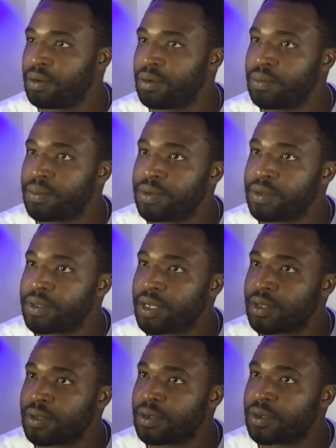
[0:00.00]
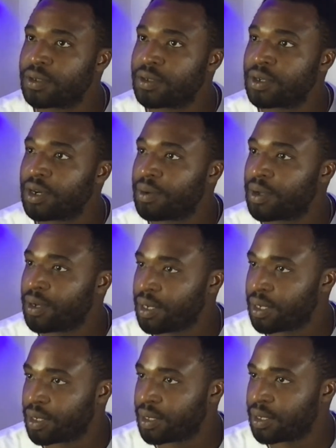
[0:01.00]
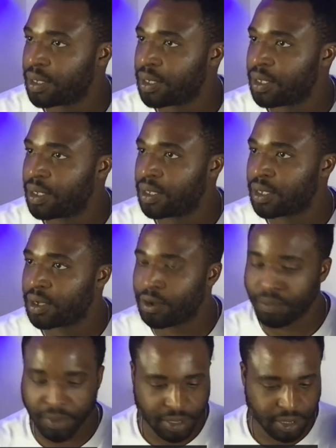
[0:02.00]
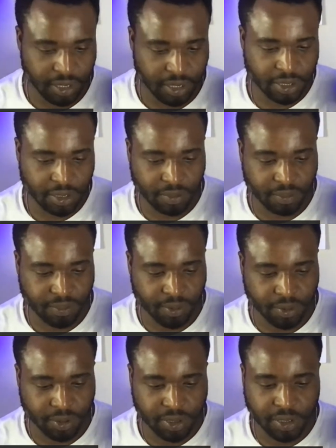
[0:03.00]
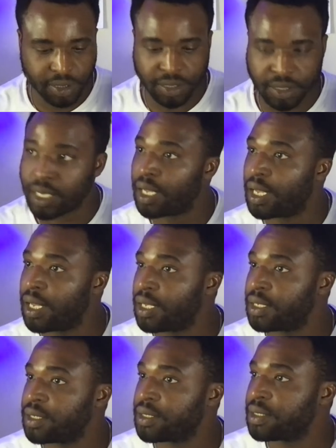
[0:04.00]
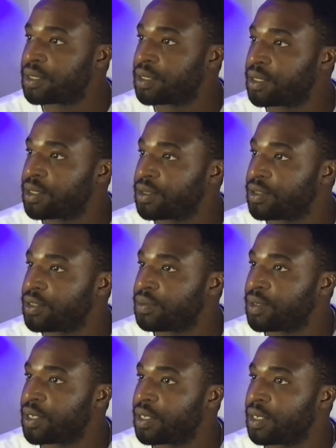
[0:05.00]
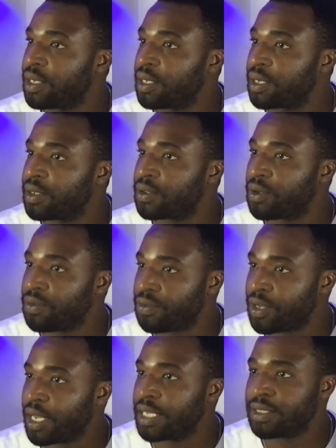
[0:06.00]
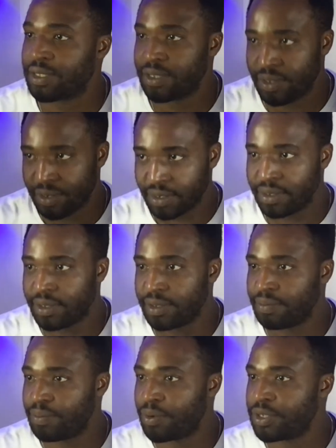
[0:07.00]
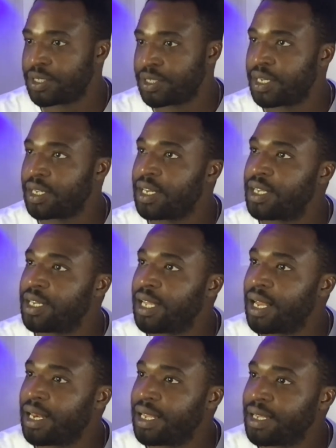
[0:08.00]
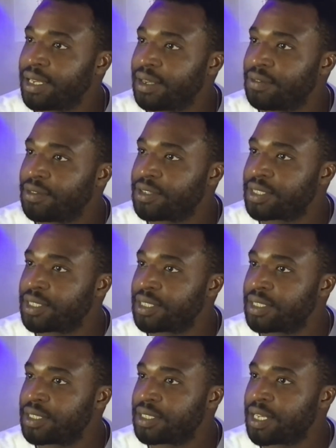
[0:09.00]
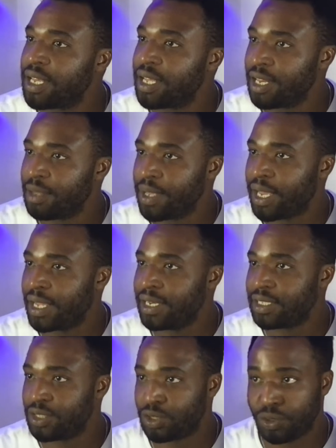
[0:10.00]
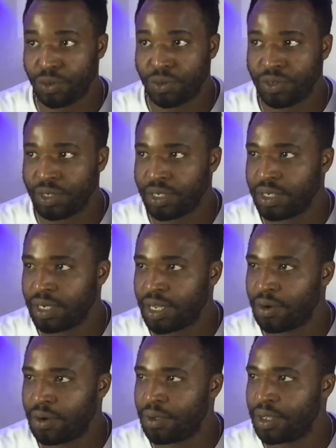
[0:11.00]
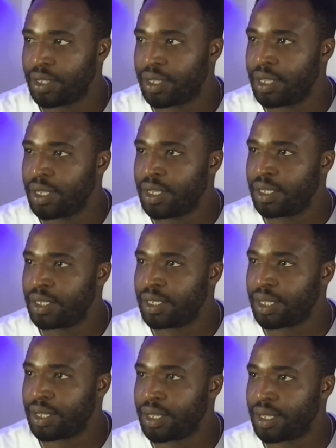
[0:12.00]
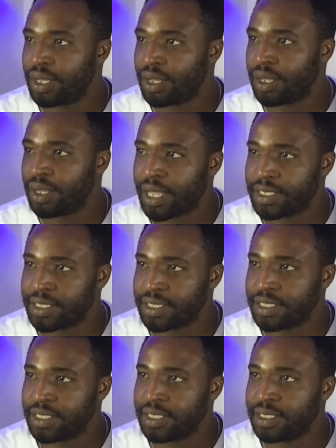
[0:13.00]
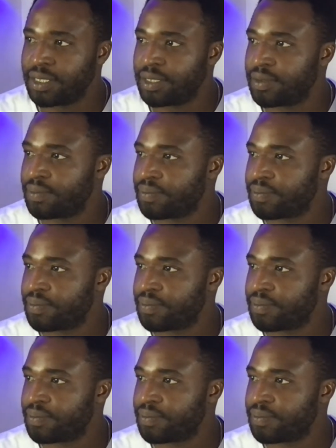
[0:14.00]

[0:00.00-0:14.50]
Oops. Sorry about that. Comments. I shall post this as the StreamYard link. So if you guys click that link, if you see it, let me add a story that way they can see